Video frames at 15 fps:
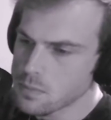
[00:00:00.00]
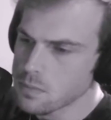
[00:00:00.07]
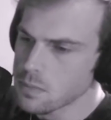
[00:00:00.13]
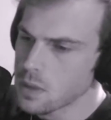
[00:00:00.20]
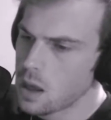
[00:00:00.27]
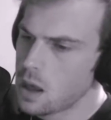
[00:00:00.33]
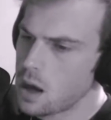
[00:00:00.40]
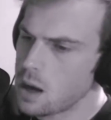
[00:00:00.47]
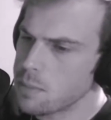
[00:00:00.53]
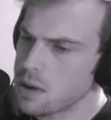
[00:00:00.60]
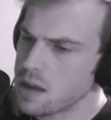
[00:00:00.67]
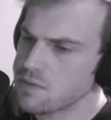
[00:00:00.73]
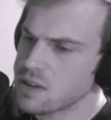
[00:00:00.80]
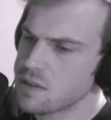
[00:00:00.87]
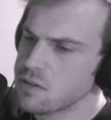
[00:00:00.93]
but
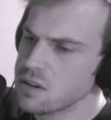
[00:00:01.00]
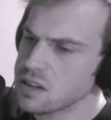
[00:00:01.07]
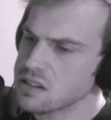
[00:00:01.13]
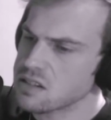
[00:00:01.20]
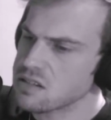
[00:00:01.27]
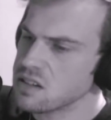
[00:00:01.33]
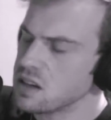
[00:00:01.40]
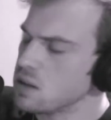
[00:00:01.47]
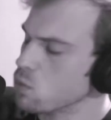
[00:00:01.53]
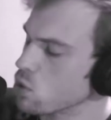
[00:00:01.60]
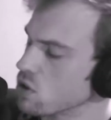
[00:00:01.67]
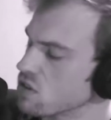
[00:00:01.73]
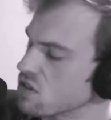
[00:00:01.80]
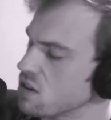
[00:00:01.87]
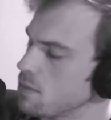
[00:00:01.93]
I've definitely seen where
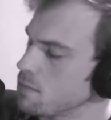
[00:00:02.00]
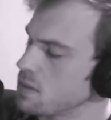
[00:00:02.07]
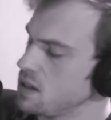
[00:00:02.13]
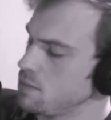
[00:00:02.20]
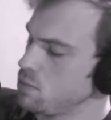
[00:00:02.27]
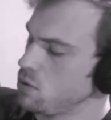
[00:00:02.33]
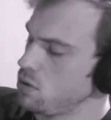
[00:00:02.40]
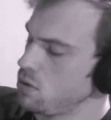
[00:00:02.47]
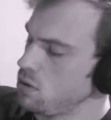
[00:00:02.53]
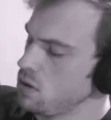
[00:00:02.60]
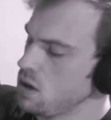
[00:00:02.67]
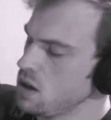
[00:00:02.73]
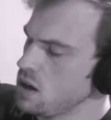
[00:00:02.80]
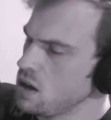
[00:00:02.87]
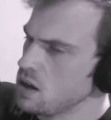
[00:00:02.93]
some people
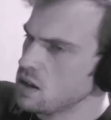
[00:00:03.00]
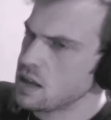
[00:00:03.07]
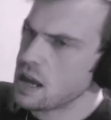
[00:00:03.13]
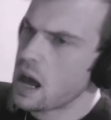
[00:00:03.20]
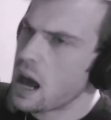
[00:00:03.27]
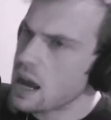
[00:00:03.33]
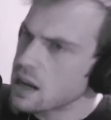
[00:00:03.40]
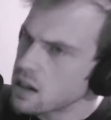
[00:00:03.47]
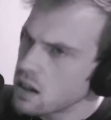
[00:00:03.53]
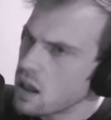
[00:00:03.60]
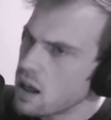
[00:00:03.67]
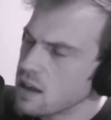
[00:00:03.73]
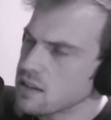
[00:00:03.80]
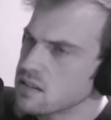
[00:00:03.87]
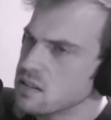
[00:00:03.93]
they
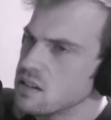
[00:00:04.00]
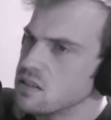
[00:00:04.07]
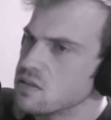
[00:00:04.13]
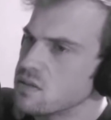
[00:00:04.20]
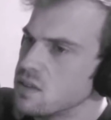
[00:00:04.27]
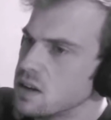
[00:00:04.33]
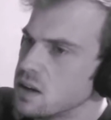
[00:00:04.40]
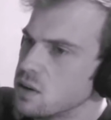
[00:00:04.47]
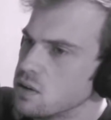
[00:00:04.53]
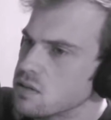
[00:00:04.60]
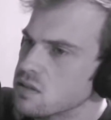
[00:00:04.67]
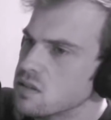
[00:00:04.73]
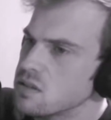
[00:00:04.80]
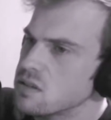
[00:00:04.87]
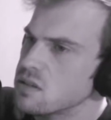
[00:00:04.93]
idolize these figures,
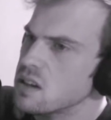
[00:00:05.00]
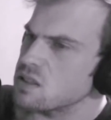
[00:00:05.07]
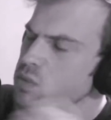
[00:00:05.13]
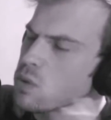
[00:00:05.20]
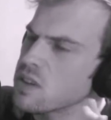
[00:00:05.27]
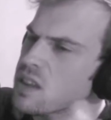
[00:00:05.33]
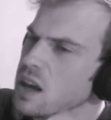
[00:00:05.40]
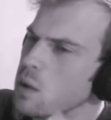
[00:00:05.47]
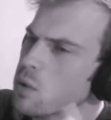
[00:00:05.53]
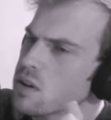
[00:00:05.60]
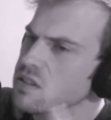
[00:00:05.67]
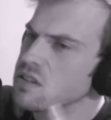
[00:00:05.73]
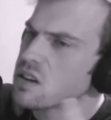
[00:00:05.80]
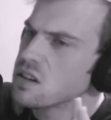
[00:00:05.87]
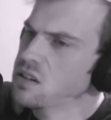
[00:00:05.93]
because that's one thing I want
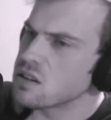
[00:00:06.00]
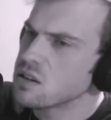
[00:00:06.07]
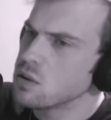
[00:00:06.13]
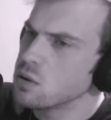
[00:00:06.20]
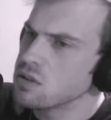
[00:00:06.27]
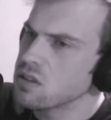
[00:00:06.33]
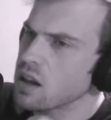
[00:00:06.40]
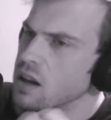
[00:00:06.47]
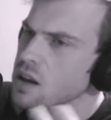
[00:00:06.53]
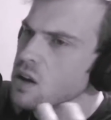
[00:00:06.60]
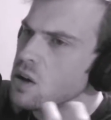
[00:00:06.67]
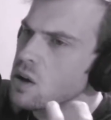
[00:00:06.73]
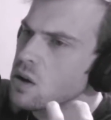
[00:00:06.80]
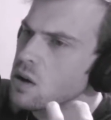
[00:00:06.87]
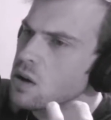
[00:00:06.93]
to say too. Is like
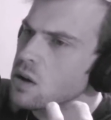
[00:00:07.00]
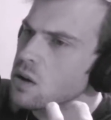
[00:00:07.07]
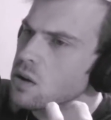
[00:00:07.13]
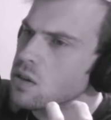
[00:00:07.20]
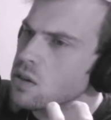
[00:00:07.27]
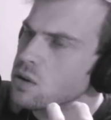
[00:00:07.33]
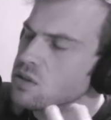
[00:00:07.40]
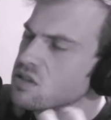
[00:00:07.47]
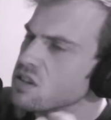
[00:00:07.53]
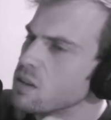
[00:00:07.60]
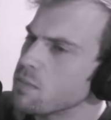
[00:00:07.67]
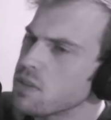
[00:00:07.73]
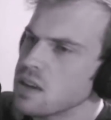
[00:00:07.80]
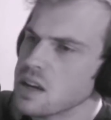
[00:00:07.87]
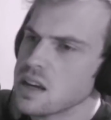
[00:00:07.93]
there's
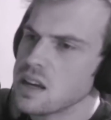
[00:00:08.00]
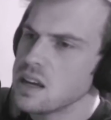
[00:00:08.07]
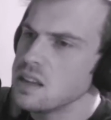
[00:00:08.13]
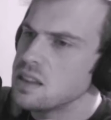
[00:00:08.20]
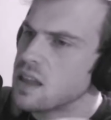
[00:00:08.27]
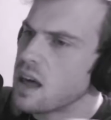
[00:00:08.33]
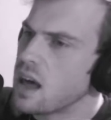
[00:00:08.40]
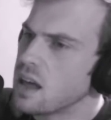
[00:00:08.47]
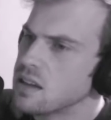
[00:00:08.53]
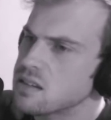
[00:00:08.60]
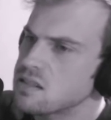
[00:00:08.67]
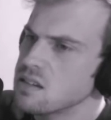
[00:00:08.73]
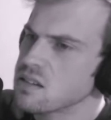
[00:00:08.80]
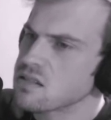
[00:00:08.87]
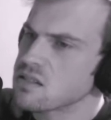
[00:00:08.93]
something in that
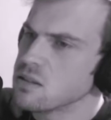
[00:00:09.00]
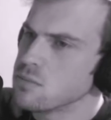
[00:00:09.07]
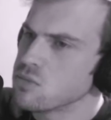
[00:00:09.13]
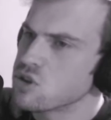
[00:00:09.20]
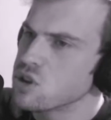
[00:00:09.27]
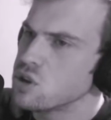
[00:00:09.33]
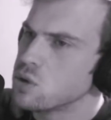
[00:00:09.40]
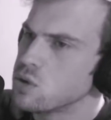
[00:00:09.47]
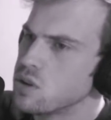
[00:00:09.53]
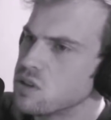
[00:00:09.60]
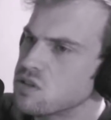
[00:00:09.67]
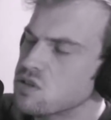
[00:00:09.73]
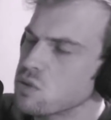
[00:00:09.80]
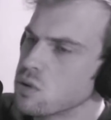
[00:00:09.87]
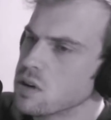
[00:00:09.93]
system too
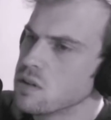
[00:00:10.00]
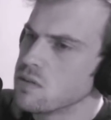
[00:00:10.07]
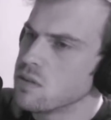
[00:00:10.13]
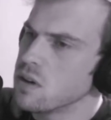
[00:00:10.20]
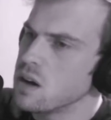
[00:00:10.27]
that's sort of